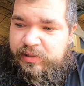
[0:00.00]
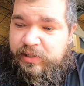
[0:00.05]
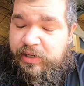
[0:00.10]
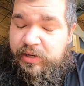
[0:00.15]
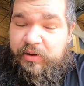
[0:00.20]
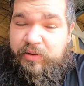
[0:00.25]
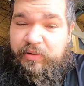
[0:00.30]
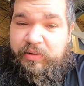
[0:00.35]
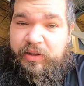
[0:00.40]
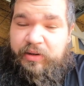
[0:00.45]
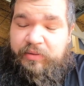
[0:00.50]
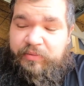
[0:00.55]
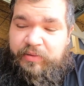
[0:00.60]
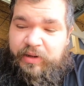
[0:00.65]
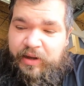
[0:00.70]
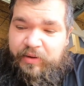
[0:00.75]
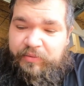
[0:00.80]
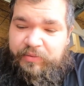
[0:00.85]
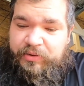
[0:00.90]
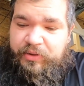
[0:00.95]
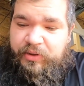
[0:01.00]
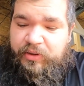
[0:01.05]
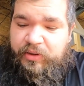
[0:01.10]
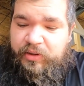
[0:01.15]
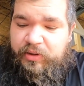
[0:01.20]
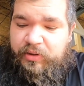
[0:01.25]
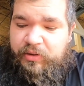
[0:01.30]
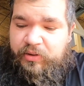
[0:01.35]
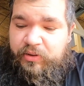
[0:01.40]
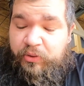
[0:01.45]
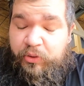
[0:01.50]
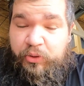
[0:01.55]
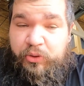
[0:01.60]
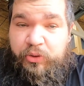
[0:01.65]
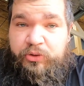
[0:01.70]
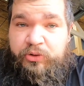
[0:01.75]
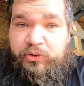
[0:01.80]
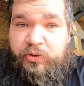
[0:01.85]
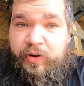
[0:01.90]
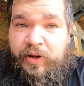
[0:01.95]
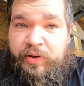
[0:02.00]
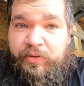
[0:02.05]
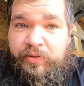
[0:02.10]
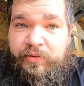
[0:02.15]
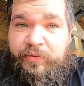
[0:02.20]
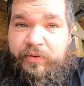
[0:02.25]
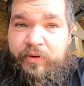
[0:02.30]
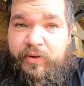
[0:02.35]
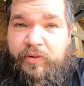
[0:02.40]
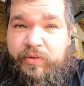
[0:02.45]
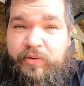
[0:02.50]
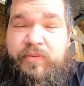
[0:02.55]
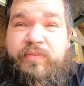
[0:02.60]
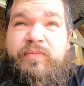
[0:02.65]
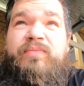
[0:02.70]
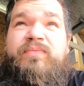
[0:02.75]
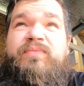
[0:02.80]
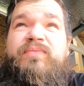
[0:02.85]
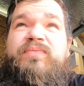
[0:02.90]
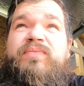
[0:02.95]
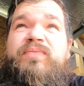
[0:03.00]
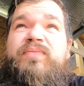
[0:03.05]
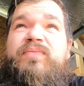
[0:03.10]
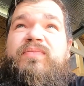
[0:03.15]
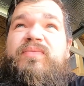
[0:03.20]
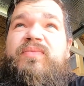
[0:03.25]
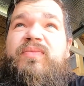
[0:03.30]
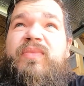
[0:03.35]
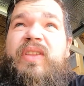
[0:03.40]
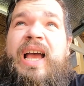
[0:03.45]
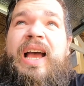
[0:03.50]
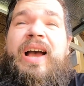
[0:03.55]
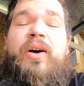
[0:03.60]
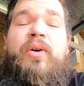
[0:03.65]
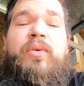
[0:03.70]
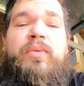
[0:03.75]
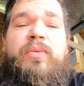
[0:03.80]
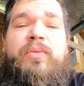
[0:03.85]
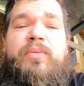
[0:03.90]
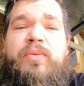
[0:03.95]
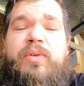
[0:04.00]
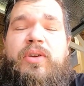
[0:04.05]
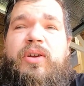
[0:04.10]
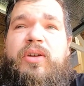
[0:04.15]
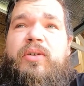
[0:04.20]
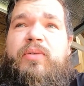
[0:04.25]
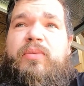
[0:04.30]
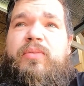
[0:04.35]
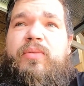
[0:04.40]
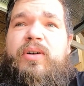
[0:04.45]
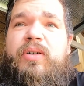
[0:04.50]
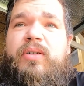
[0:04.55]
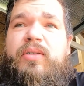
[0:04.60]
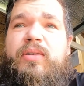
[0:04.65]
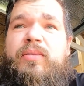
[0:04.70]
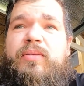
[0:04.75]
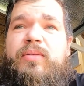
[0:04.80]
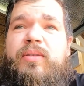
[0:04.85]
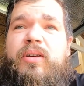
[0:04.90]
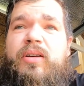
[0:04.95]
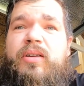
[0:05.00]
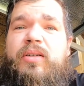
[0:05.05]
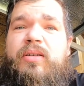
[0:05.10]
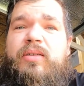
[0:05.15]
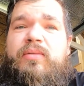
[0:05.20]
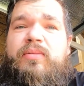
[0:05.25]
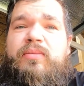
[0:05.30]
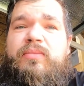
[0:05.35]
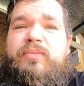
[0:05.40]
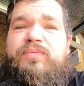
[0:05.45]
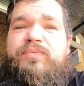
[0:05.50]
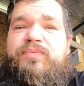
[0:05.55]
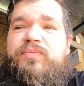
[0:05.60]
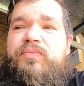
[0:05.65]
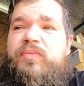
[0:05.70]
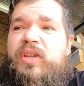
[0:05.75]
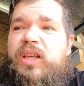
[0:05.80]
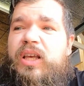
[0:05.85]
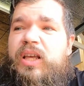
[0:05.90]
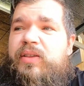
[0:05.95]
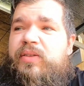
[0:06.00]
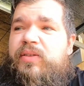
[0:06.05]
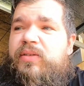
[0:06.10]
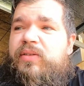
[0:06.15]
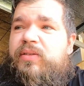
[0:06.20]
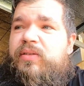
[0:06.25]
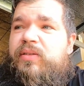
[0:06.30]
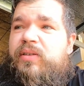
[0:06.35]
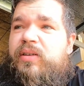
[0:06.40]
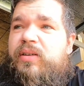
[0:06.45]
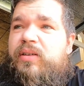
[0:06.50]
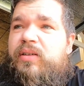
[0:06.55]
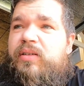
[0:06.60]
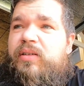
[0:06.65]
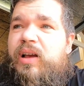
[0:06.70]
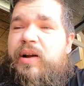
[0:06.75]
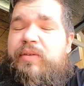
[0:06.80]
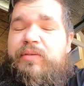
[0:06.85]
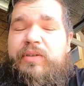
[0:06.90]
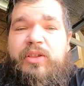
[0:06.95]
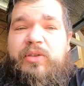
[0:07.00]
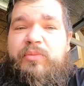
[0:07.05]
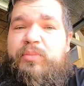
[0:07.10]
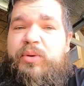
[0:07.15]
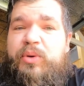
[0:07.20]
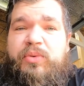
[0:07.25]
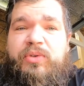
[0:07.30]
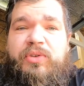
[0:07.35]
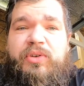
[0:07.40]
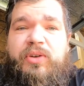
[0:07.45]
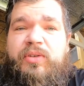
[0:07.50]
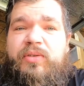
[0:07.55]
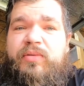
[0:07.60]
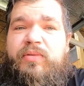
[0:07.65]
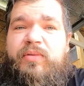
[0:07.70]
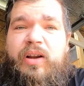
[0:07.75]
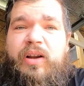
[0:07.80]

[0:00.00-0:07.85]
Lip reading: you know, obviously the trends for now, you know, it's, everything's boosted,